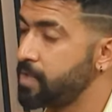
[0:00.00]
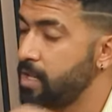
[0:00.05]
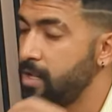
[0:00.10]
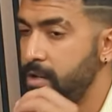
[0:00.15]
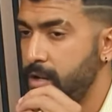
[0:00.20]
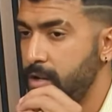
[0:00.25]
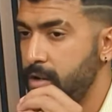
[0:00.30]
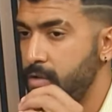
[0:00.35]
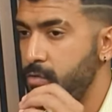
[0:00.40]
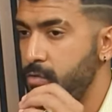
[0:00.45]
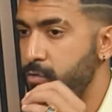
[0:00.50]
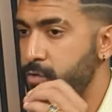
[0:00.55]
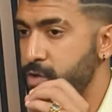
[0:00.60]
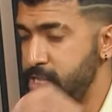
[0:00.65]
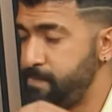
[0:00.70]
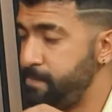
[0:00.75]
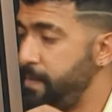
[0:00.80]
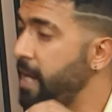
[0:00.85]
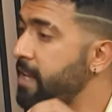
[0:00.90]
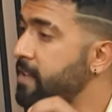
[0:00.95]
Yeah.
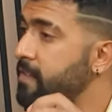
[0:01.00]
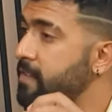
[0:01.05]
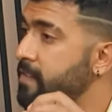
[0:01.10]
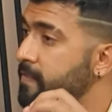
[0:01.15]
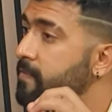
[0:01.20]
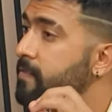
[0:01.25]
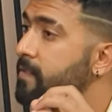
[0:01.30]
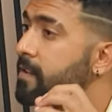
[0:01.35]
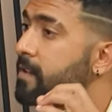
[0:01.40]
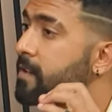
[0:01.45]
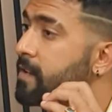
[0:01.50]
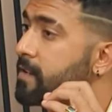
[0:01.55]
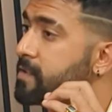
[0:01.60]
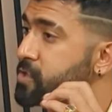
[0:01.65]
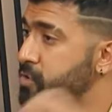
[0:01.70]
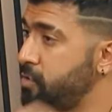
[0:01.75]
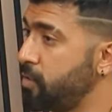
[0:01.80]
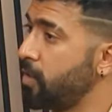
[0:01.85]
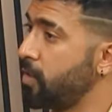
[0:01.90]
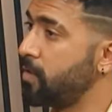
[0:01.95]
respect
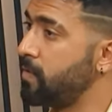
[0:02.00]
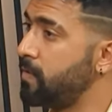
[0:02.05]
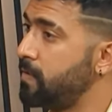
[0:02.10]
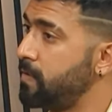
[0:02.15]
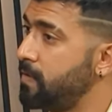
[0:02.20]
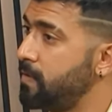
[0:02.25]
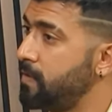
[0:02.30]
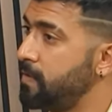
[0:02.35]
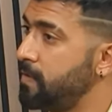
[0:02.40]
struggle.